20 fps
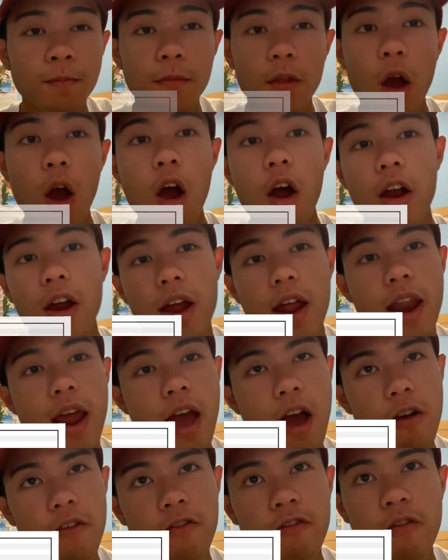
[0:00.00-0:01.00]
All right,
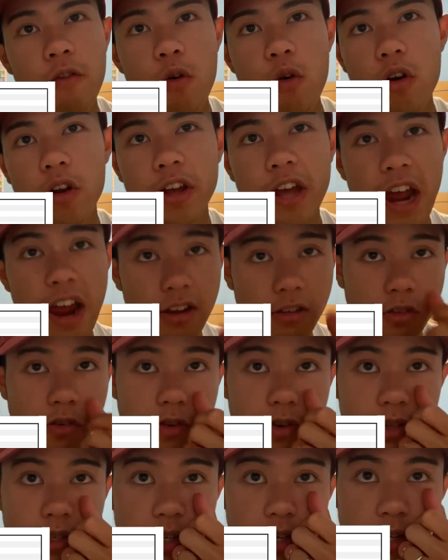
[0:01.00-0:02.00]
now for
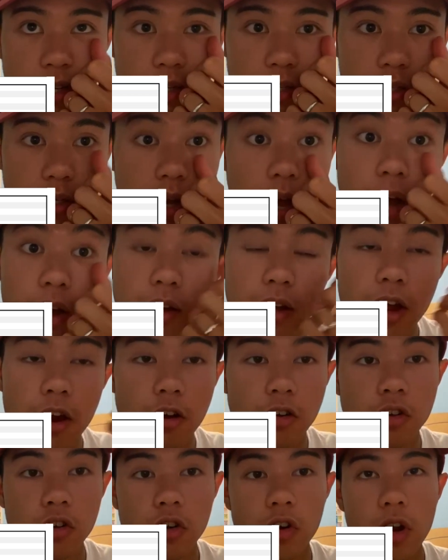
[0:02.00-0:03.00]
characteristics,
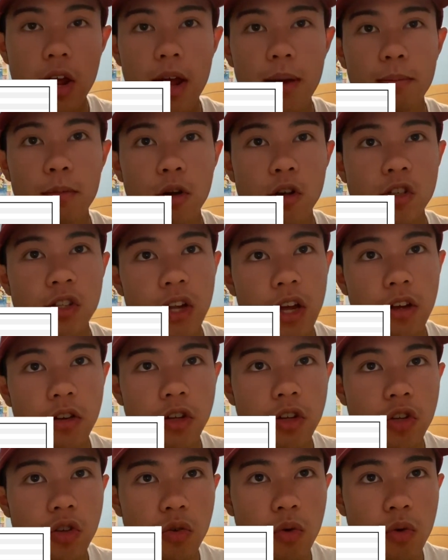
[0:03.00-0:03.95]
character and personal